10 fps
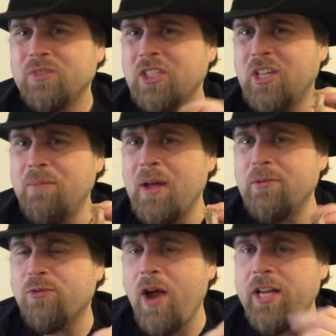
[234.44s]

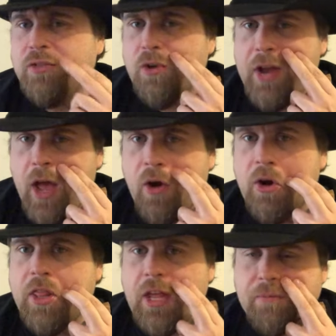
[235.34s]
sometimes Fridays for an
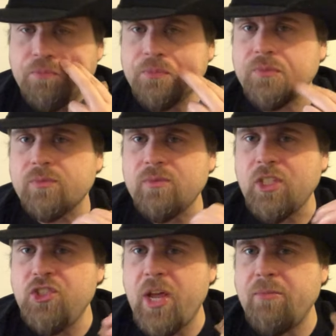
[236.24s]
hour, and then
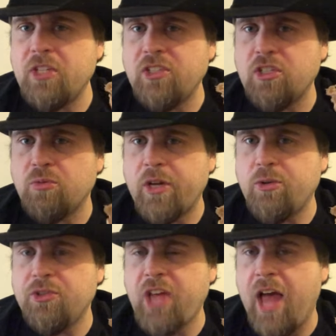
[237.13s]
James does his
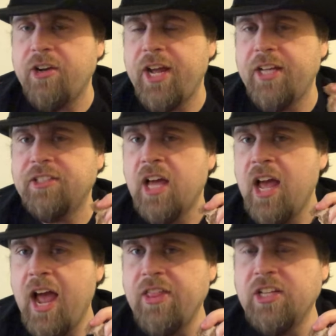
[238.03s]
retro Saturdays,
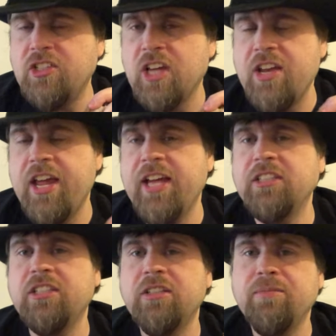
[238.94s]
and then Sundays,